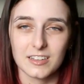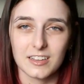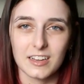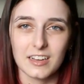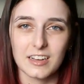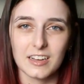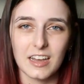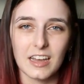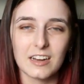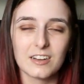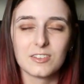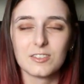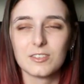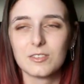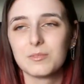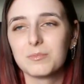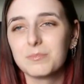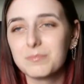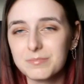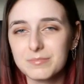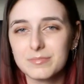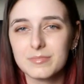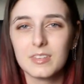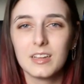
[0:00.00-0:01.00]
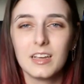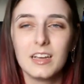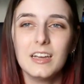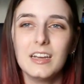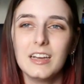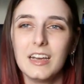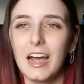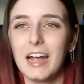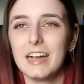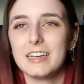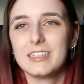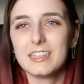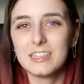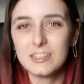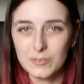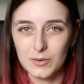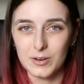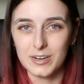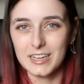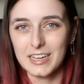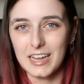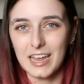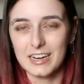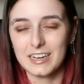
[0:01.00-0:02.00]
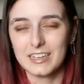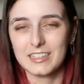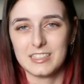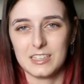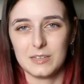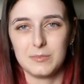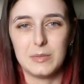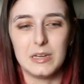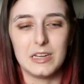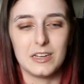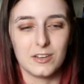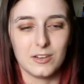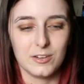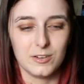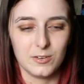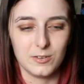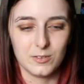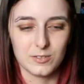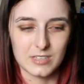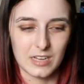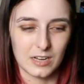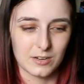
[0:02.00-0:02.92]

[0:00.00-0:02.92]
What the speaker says: Like, I didn't want to get into Miku's.